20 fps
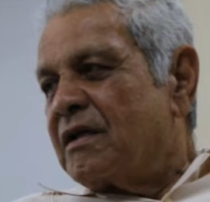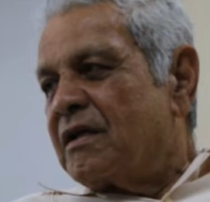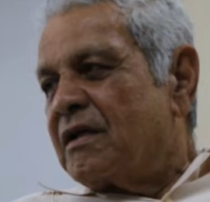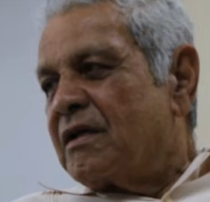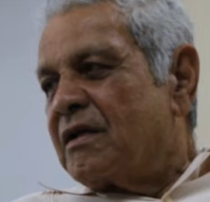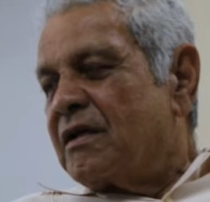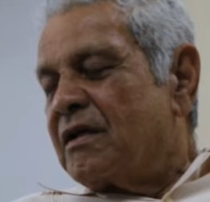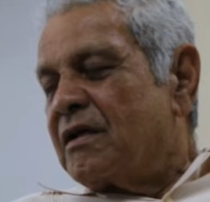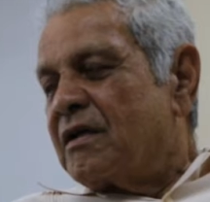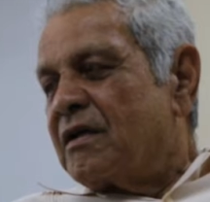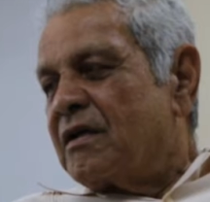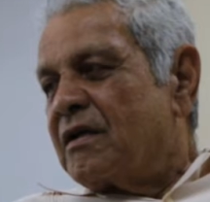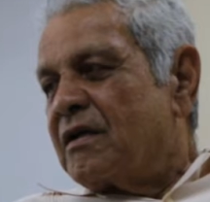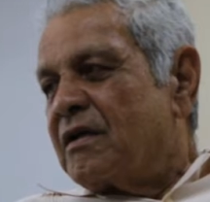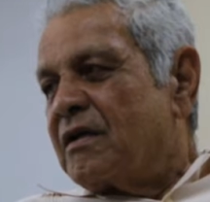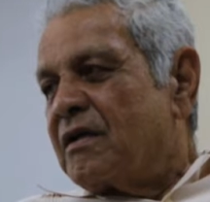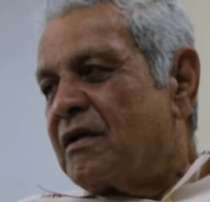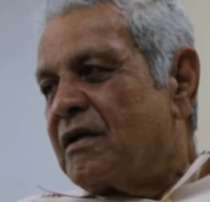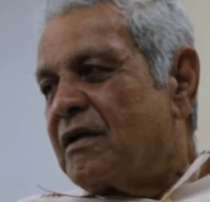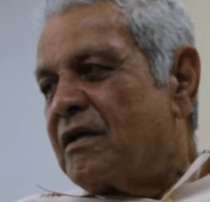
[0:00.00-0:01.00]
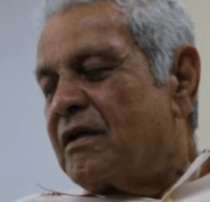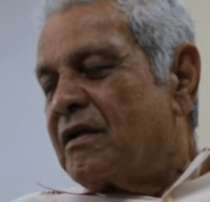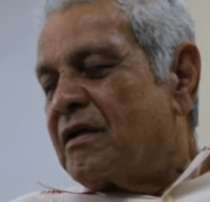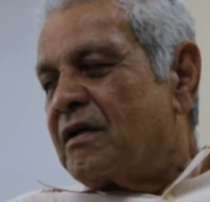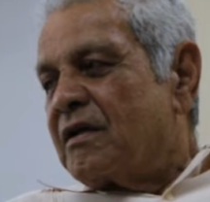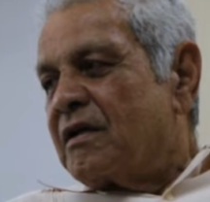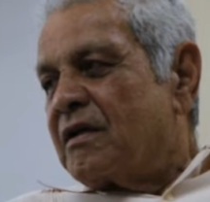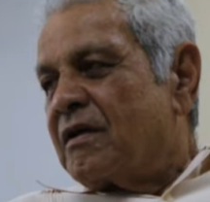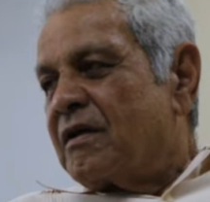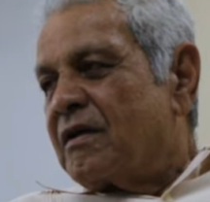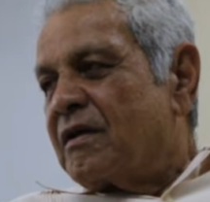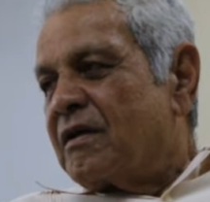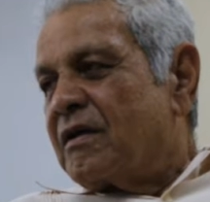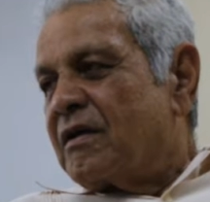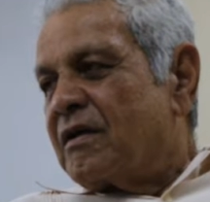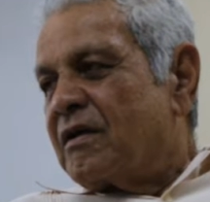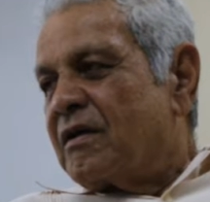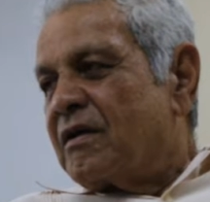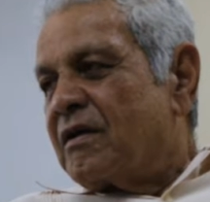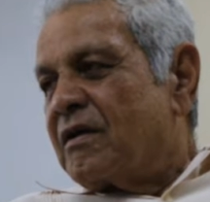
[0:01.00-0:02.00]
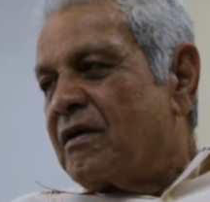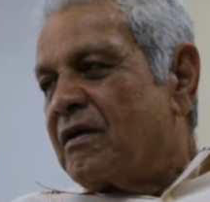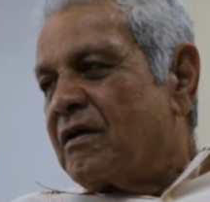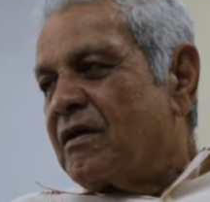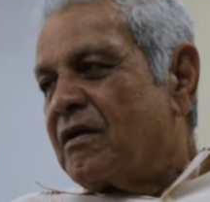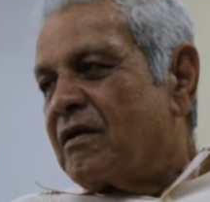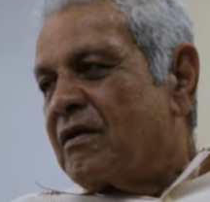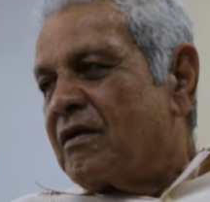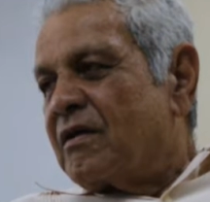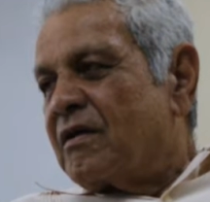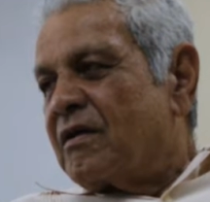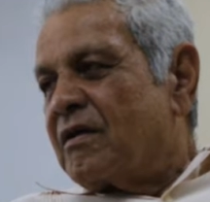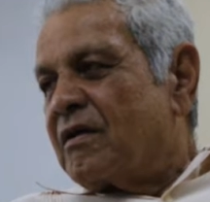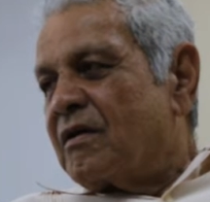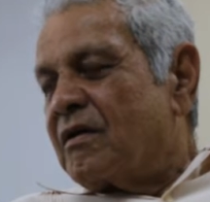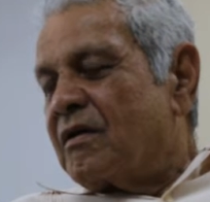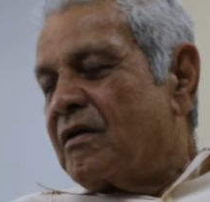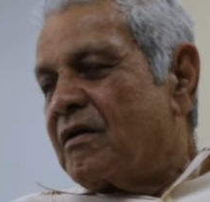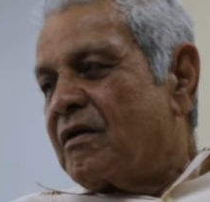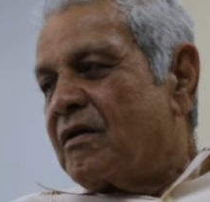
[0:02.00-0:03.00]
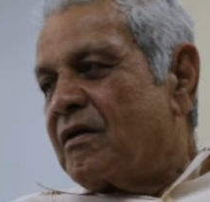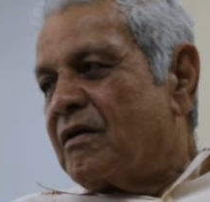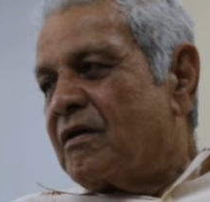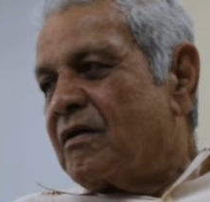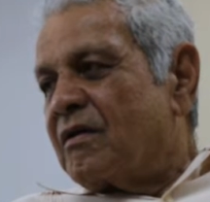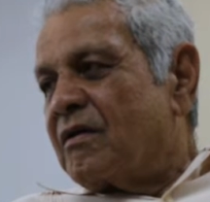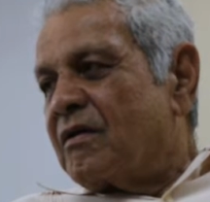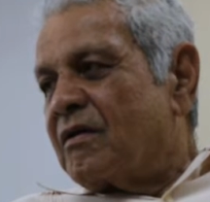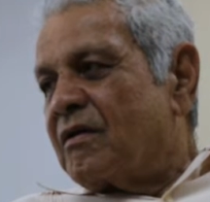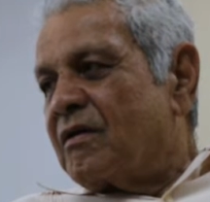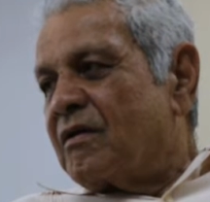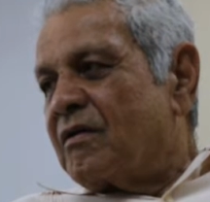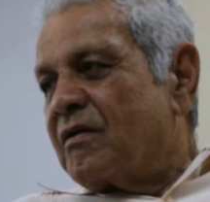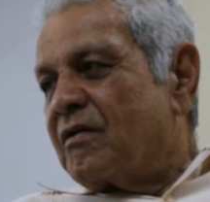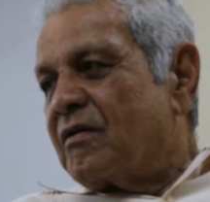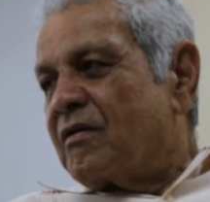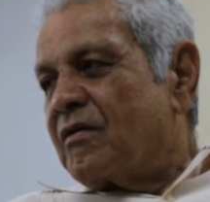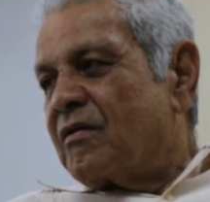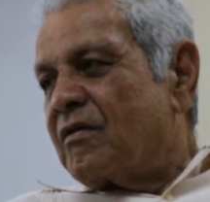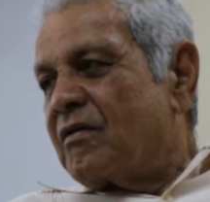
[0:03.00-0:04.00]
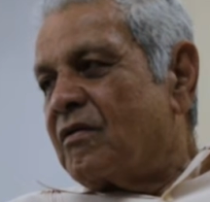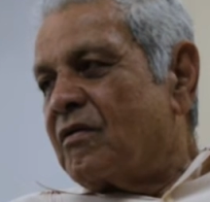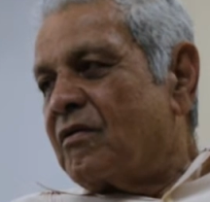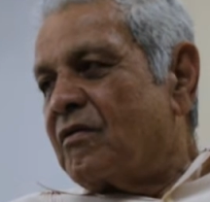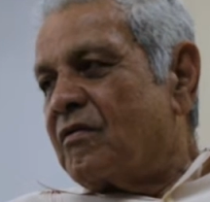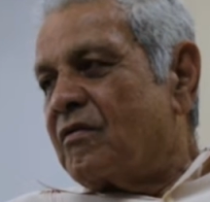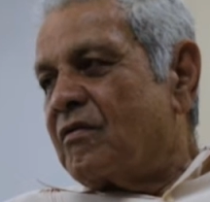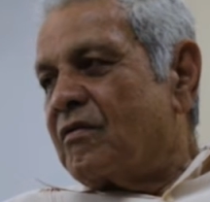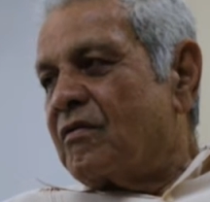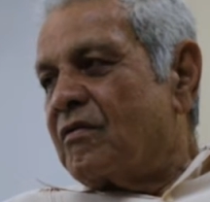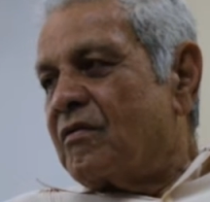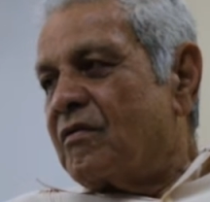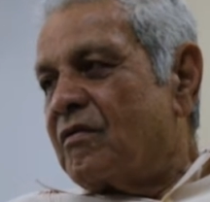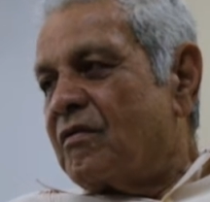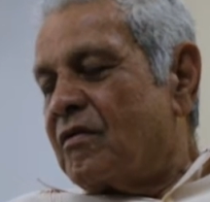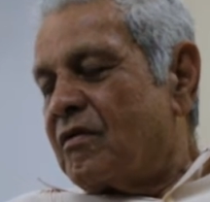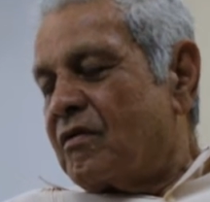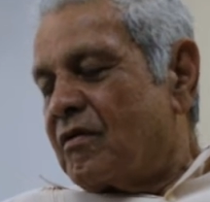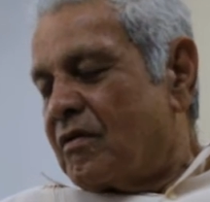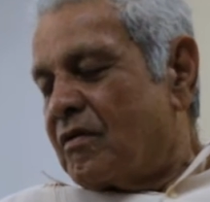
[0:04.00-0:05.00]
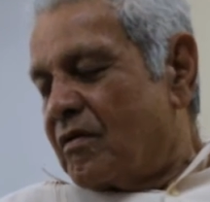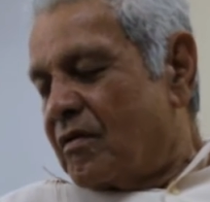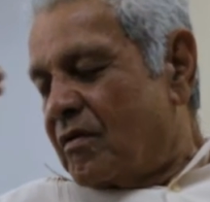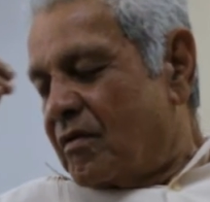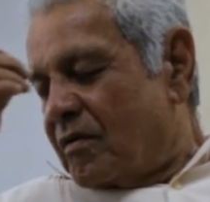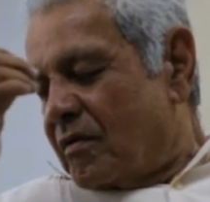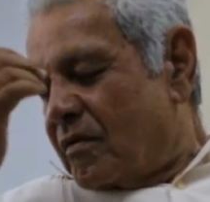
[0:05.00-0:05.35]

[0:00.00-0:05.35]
(no one is talking)